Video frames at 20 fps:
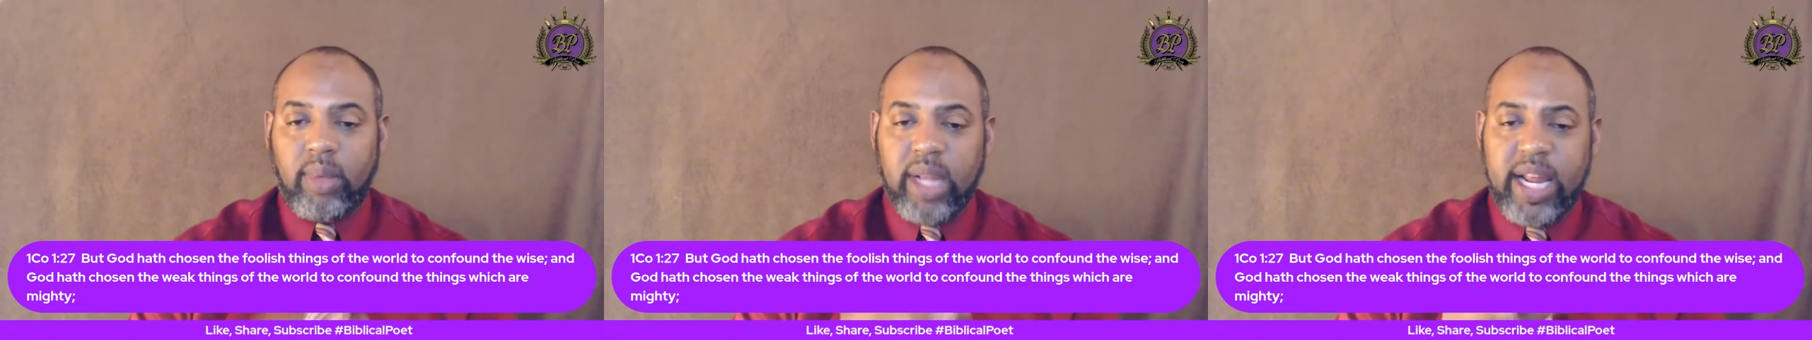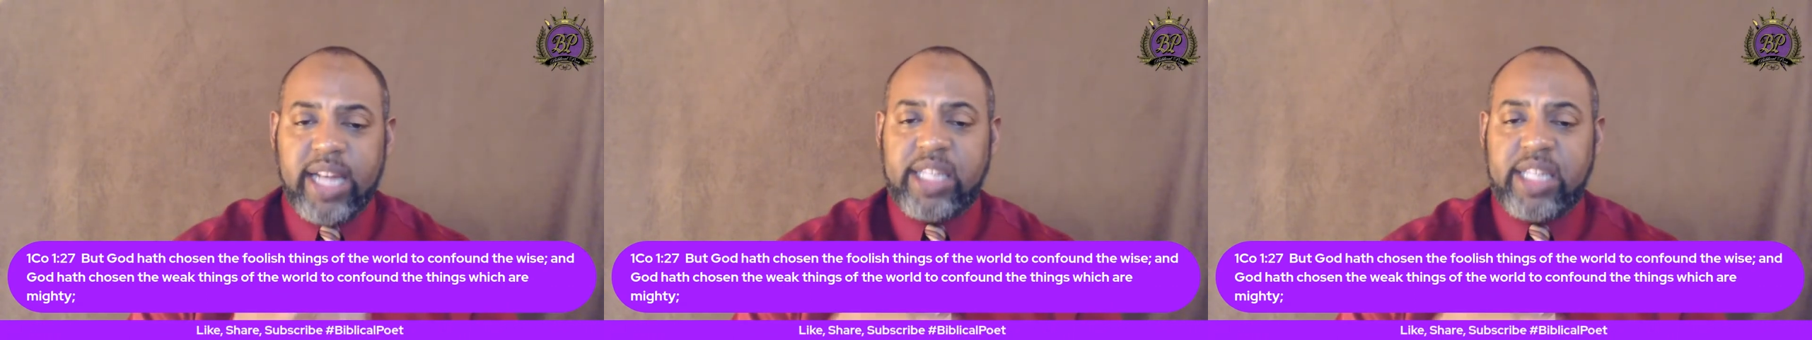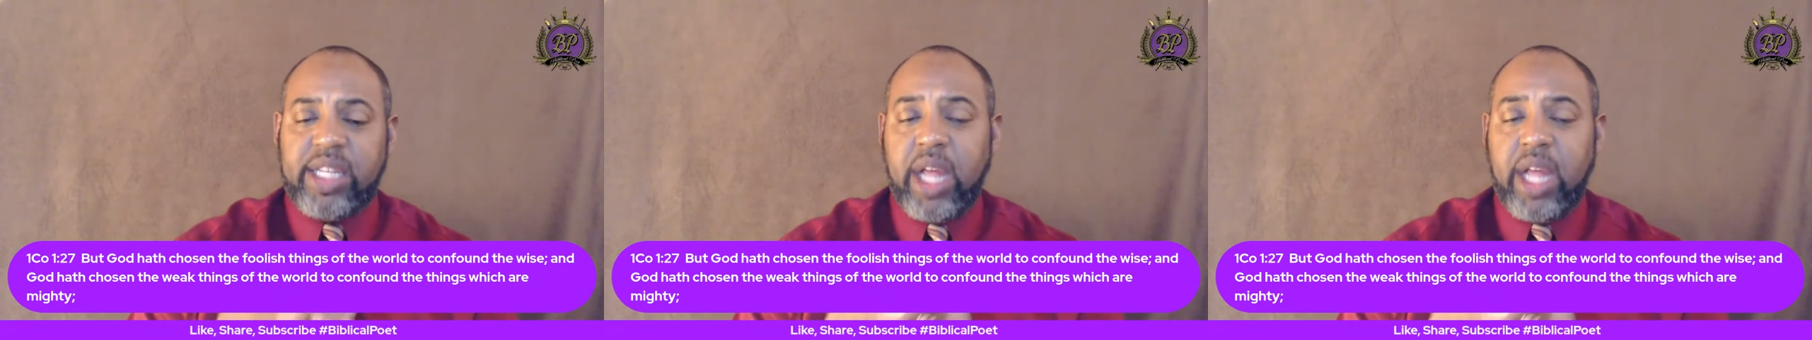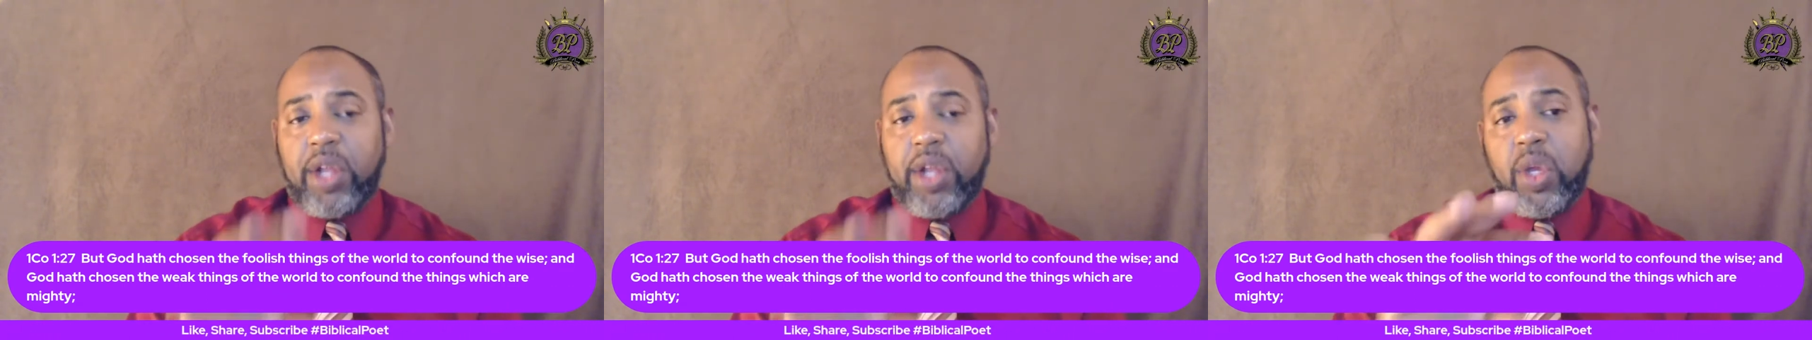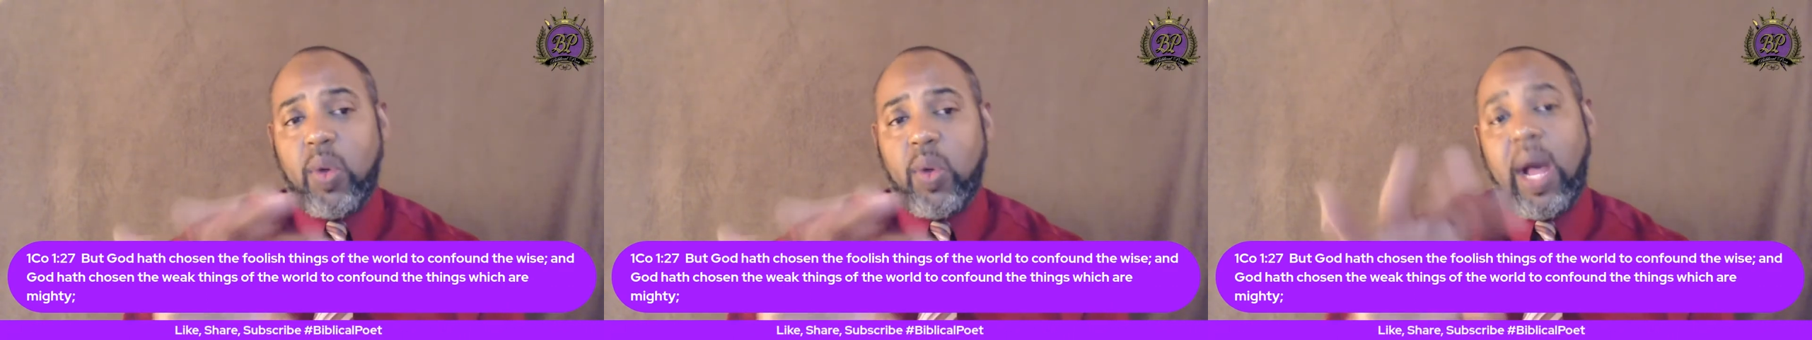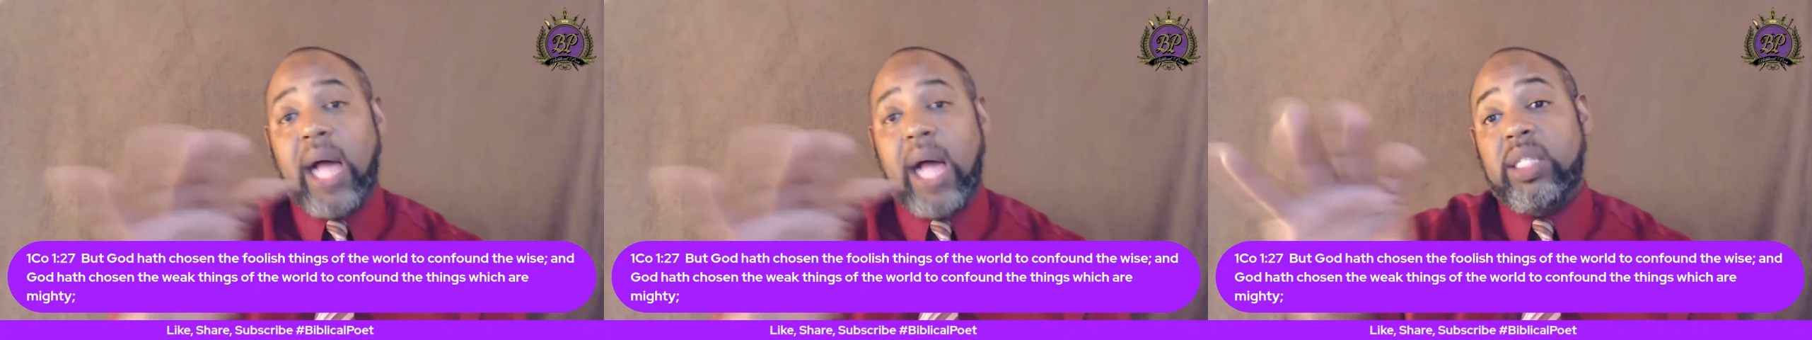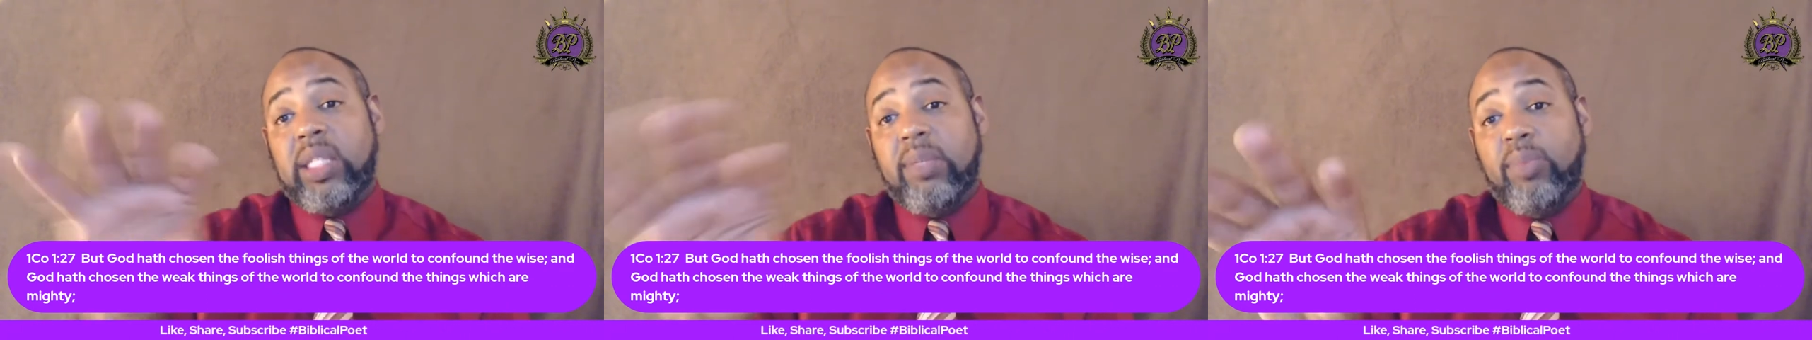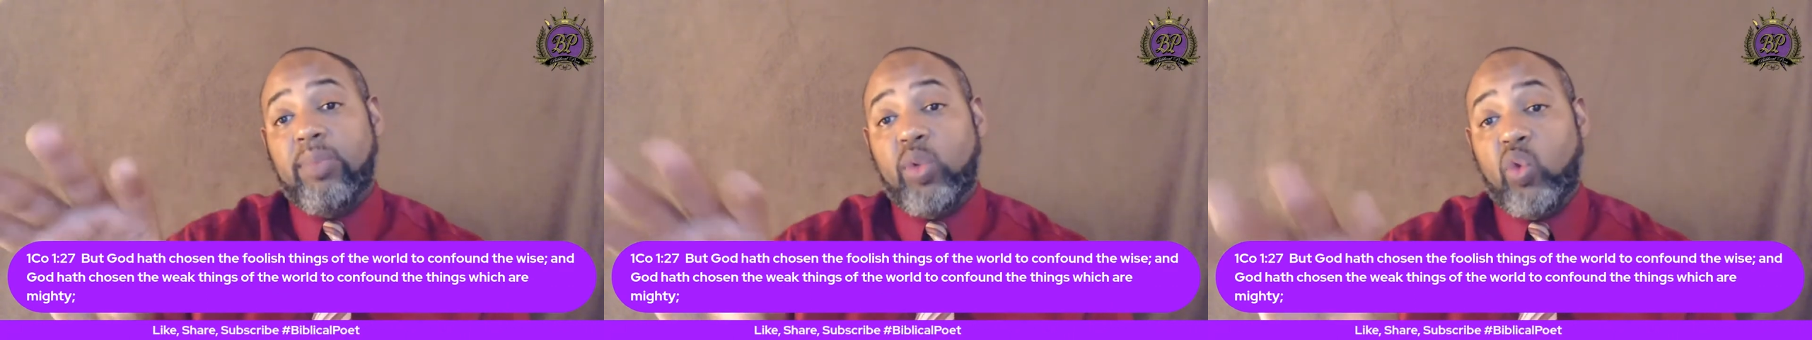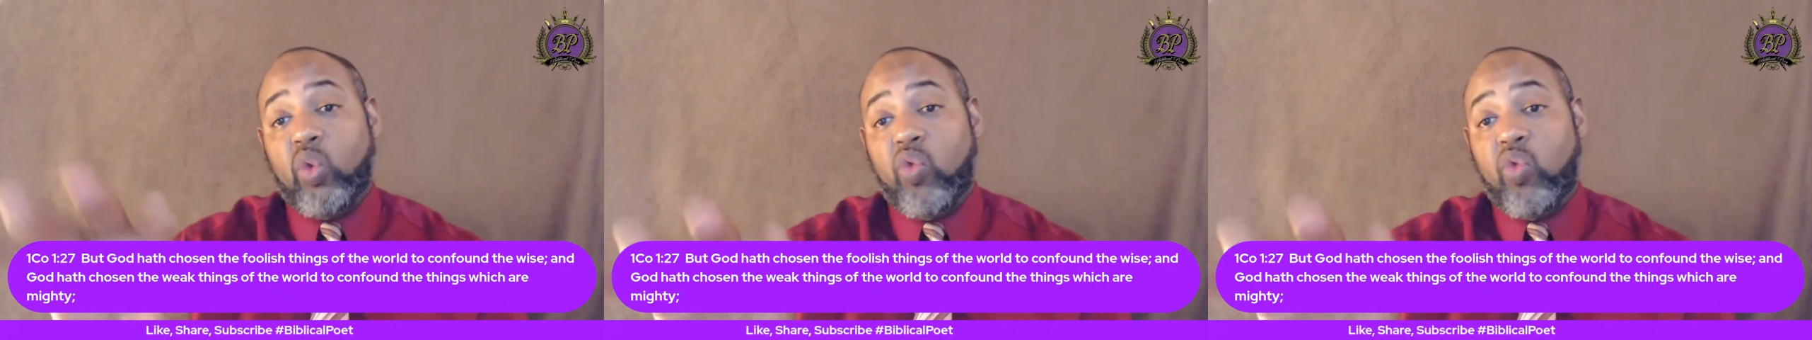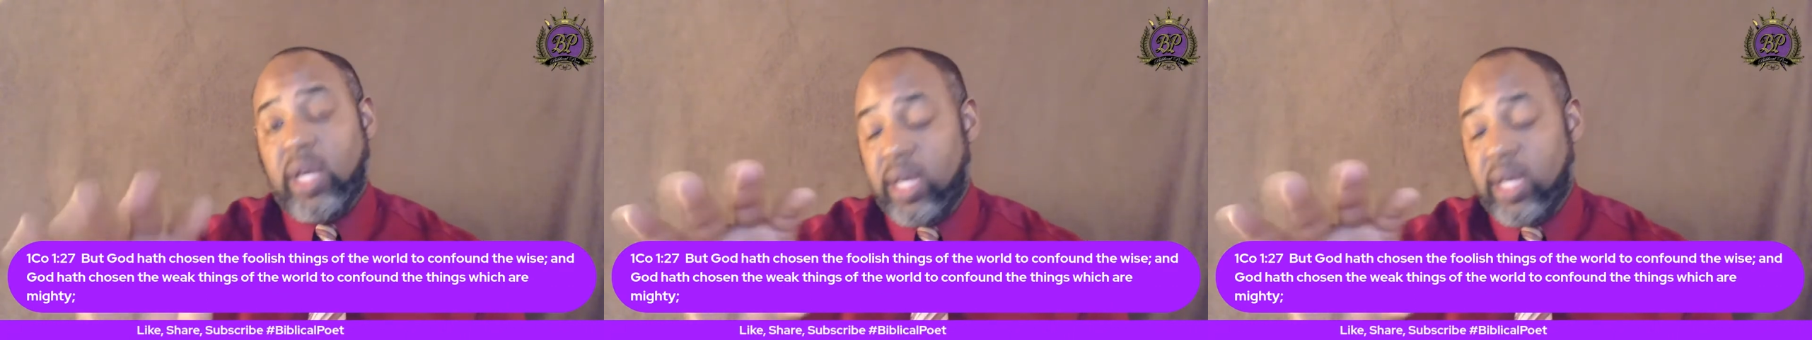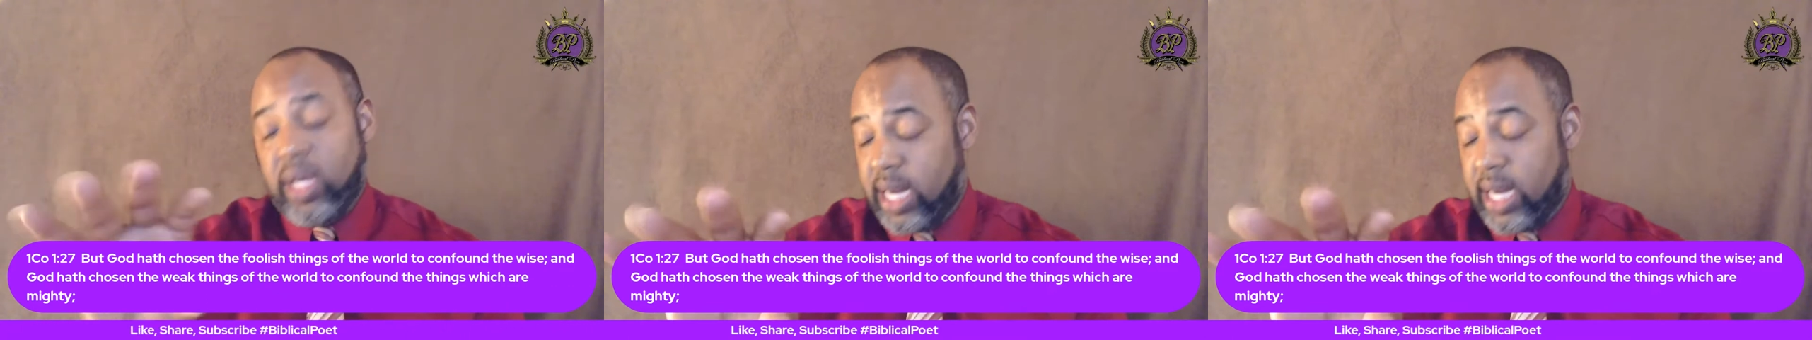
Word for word: is telling you how to move and,